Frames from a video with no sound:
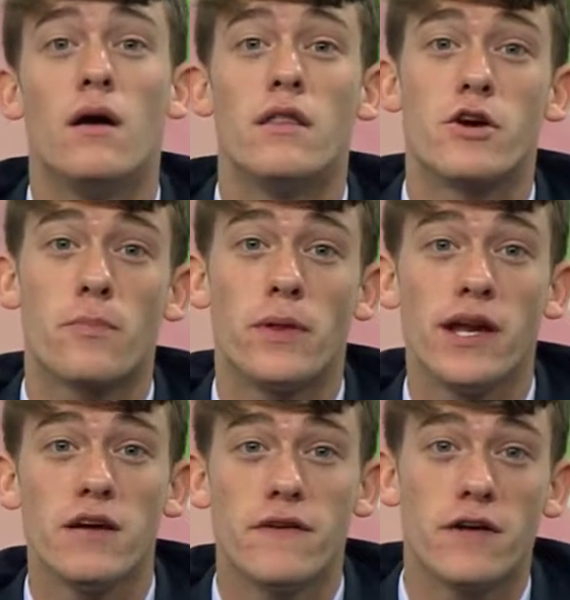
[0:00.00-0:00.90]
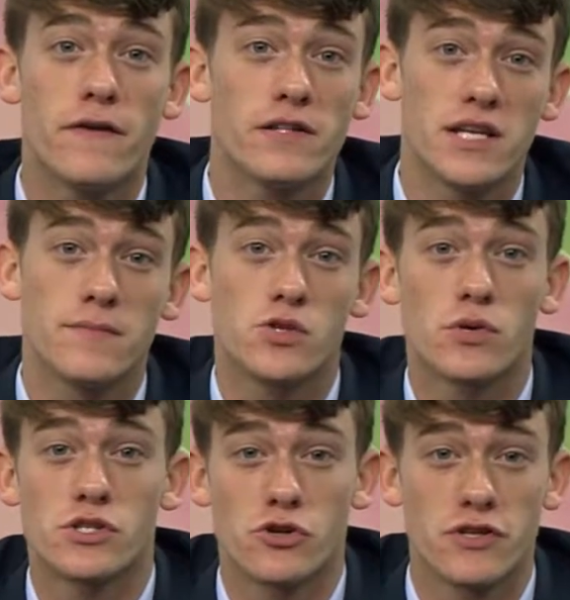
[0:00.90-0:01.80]
There are plenty of NFL teams who are
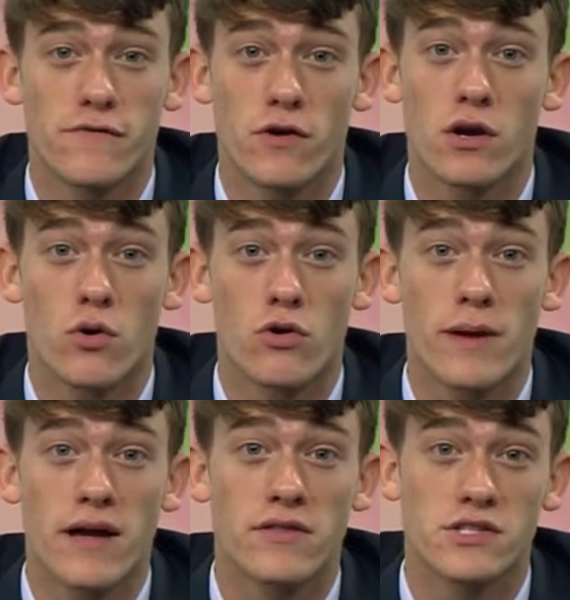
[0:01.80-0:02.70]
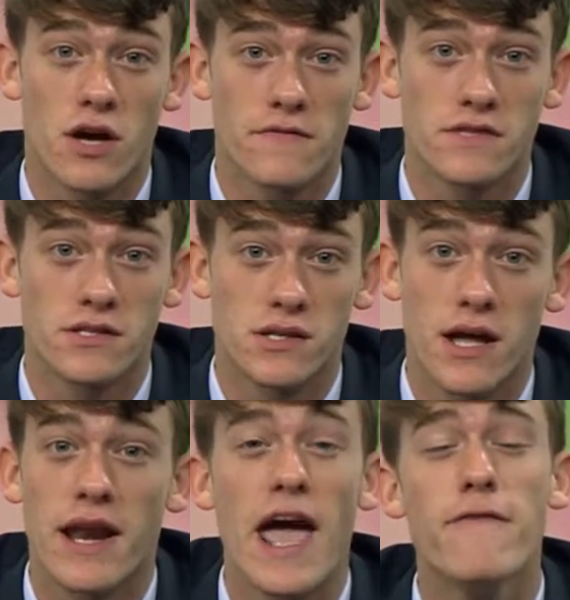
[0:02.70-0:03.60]
searching for a quarterback this offseason,
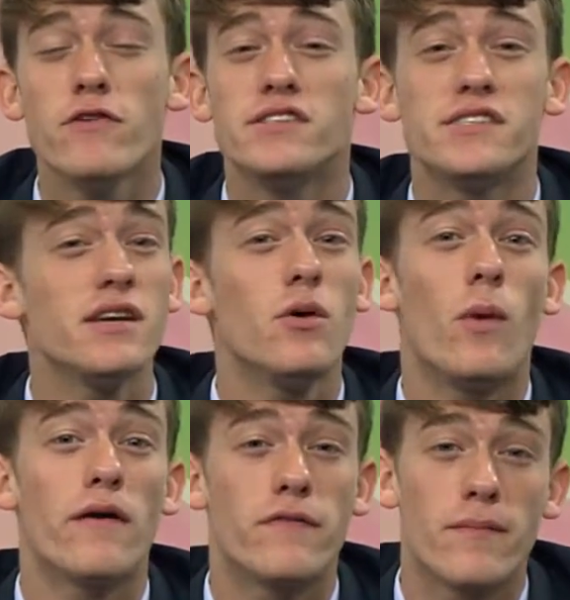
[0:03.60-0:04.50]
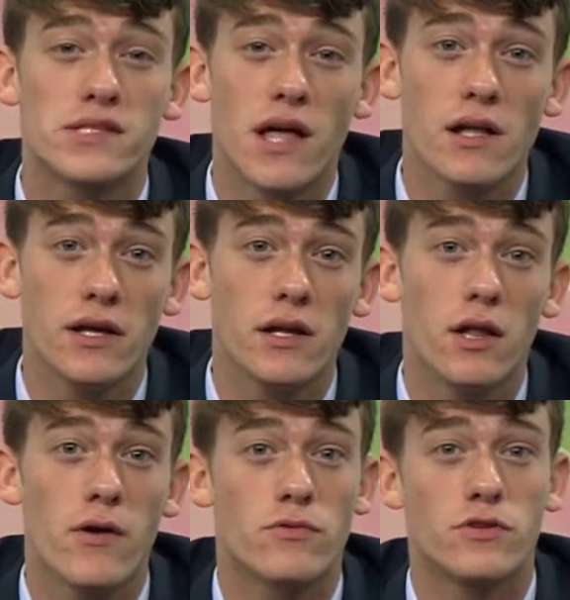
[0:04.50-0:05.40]
and every single one of them is likely to
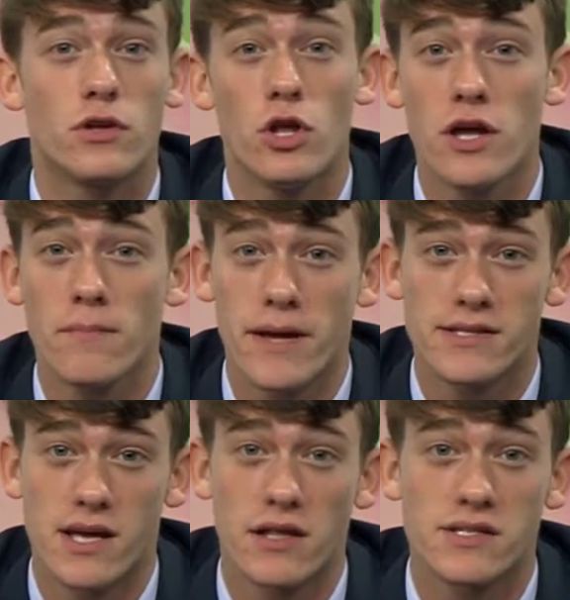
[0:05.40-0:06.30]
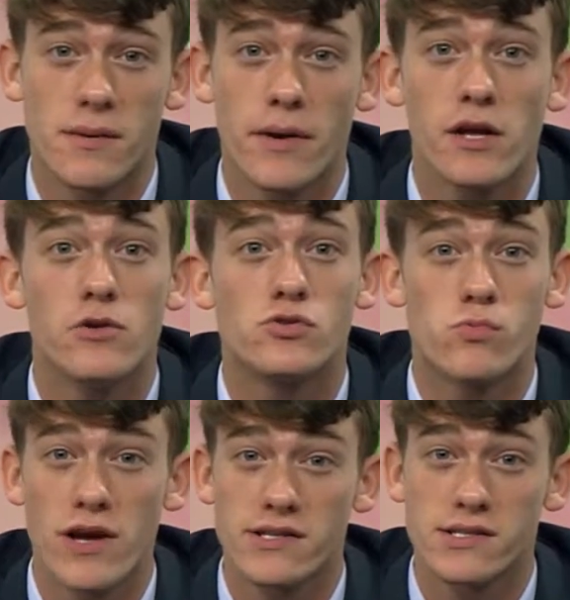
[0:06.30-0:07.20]
look at Manziel as somebody whose
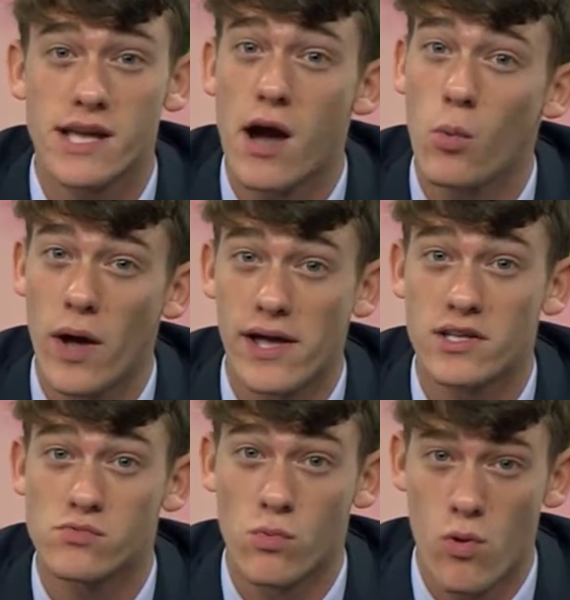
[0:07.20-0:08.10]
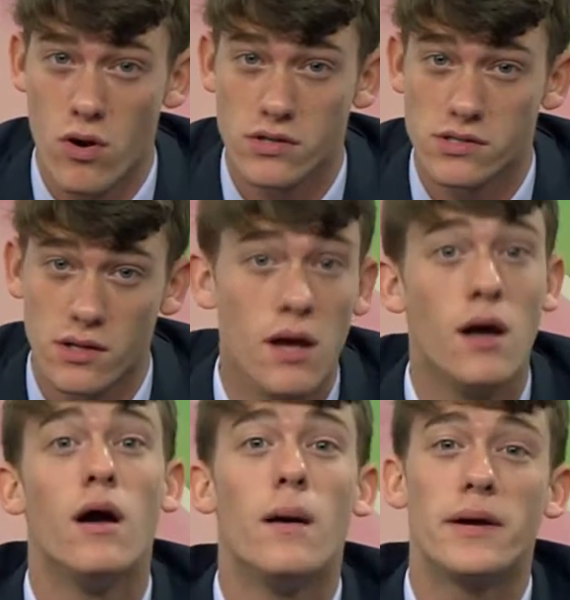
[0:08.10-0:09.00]
risks outweigh his rewards.
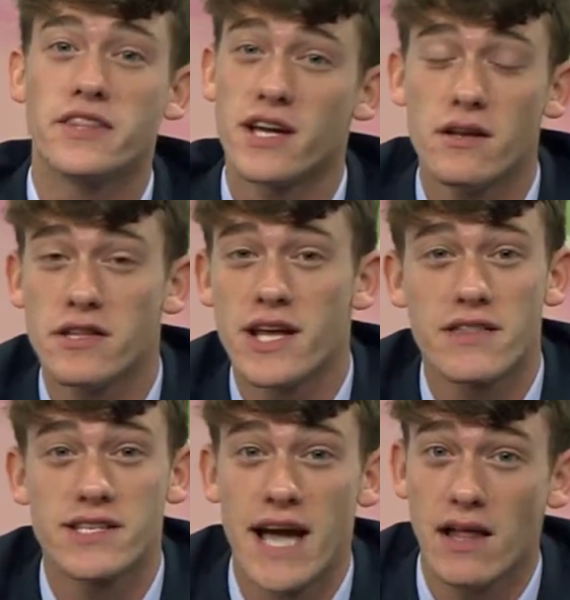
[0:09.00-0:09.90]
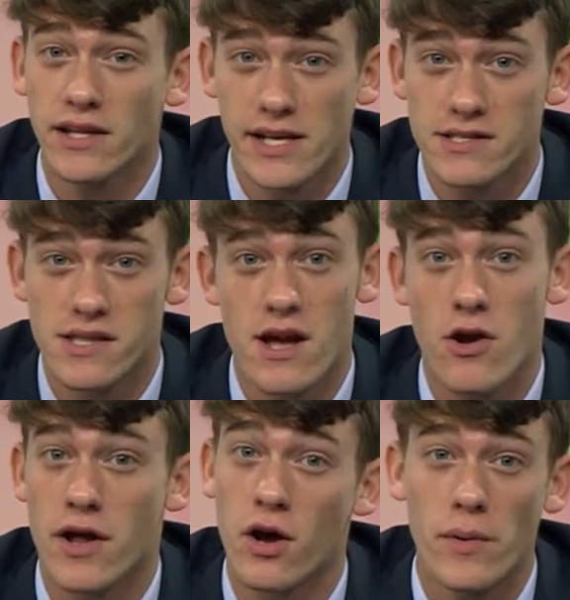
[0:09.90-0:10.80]
But at the end of the day, the talent is there,
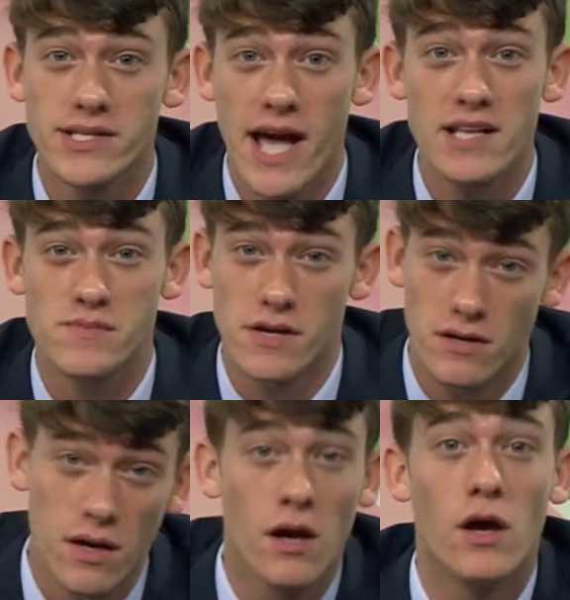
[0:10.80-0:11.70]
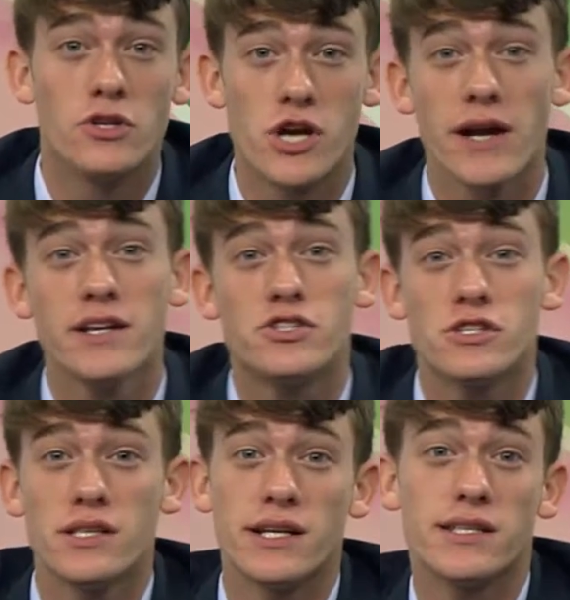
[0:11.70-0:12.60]
and always has been. Johnny has just
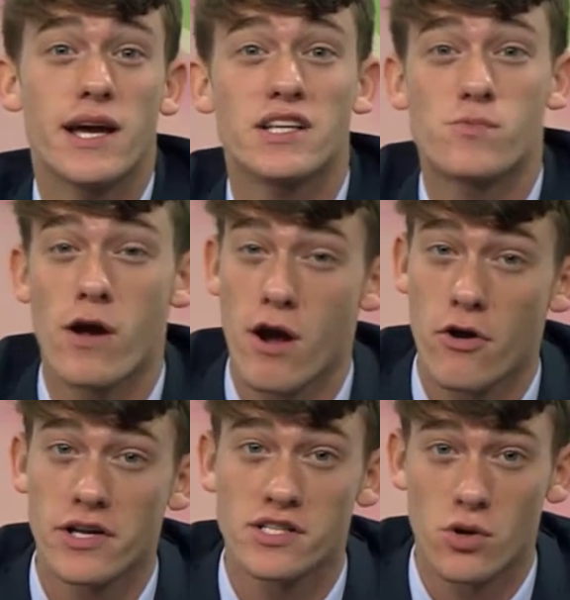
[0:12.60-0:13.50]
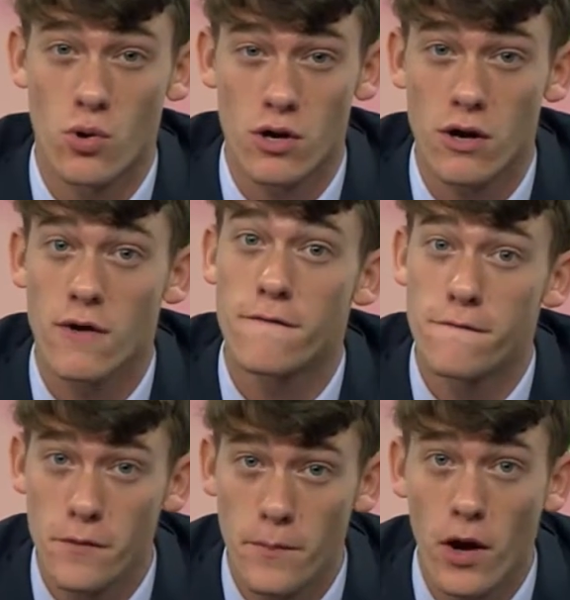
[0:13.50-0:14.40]
needed to get his priorities in order.
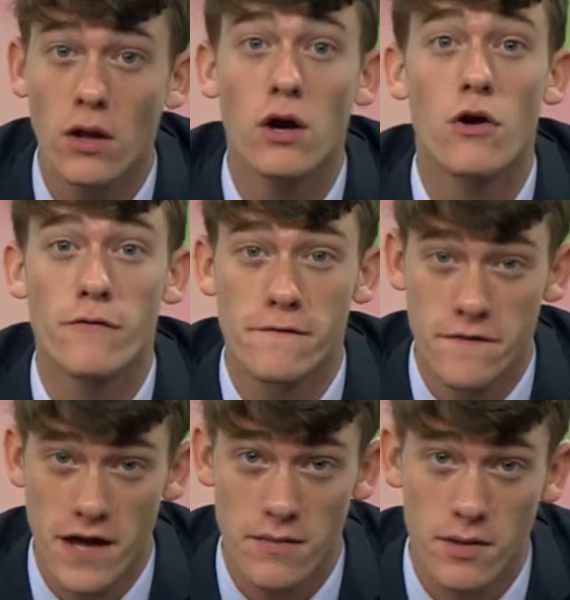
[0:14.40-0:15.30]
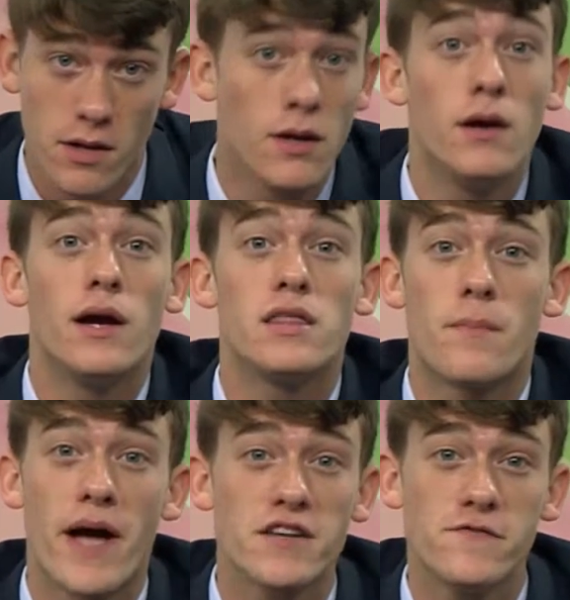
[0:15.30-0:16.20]
Football over fame. In the
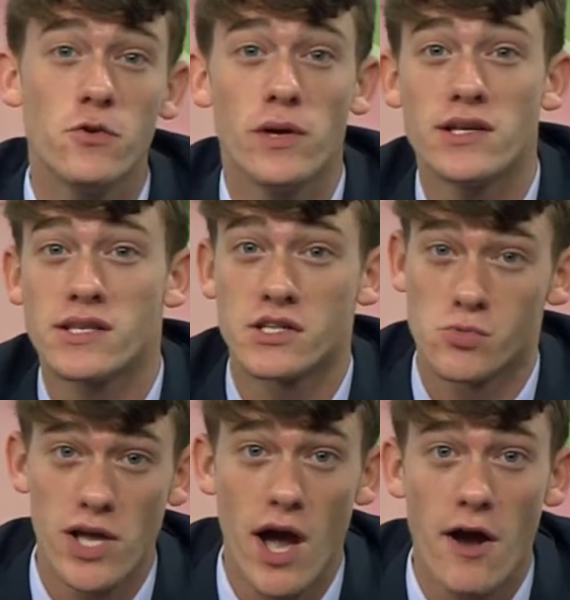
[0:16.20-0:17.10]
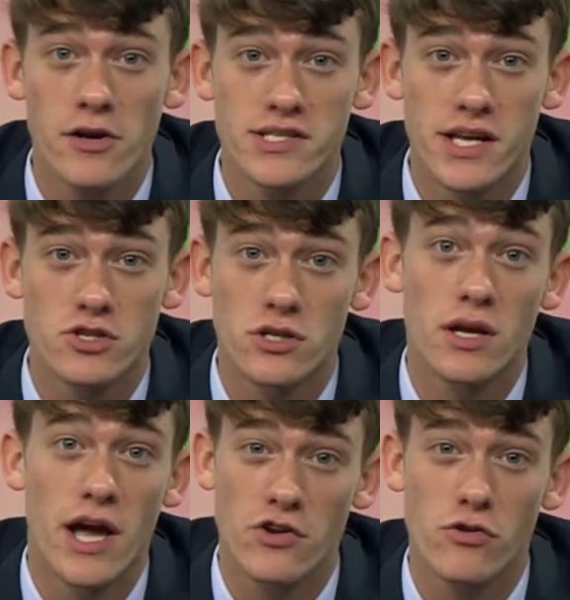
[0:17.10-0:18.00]
past few weeks, he has rehired his agent,
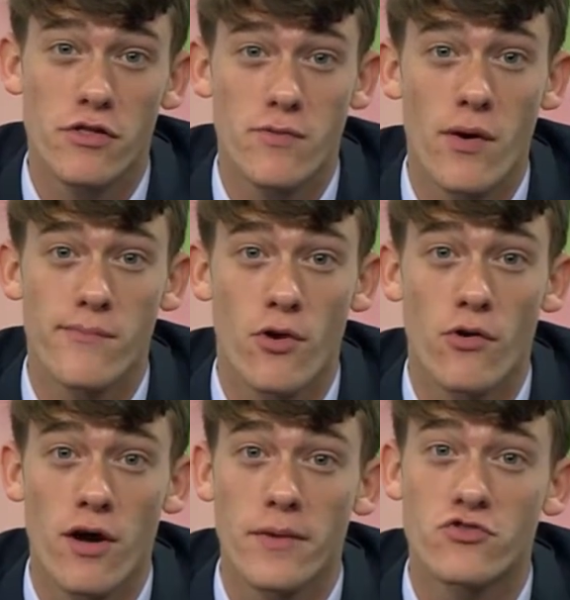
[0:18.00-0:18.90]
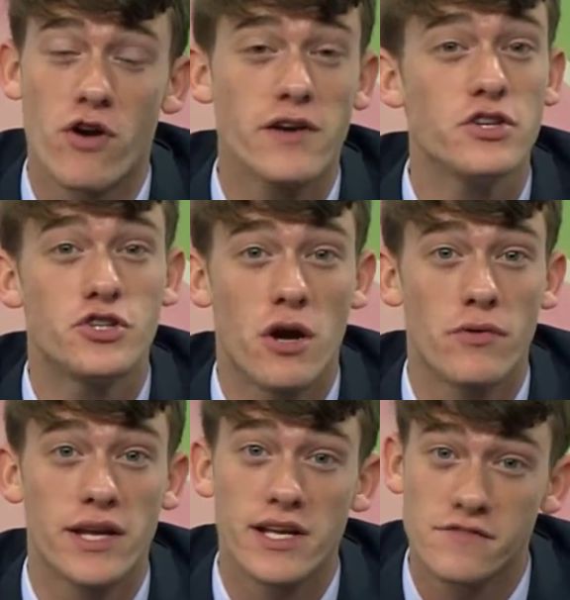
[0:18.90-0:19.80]
entered a throwing program, and tried to show
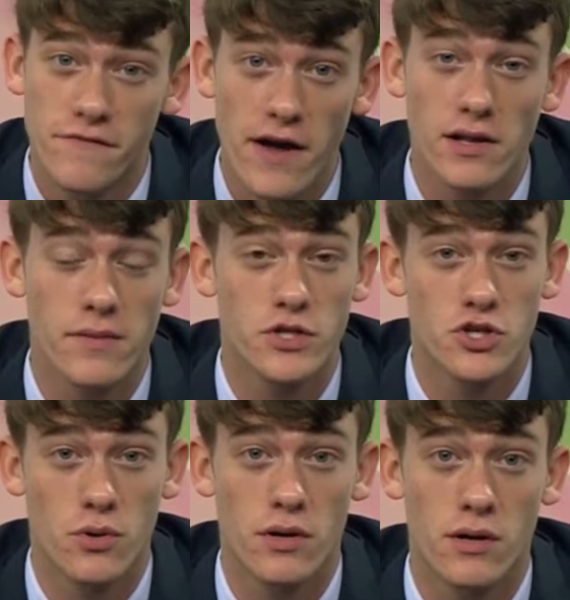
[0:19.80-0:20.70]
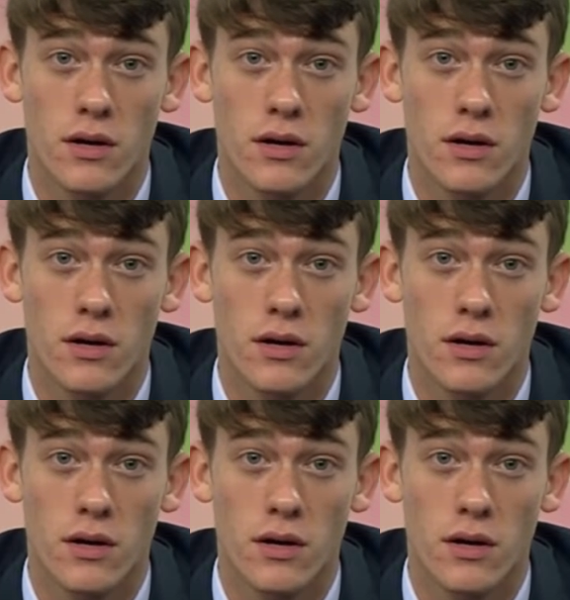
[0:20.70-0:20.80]
that he has finally matured.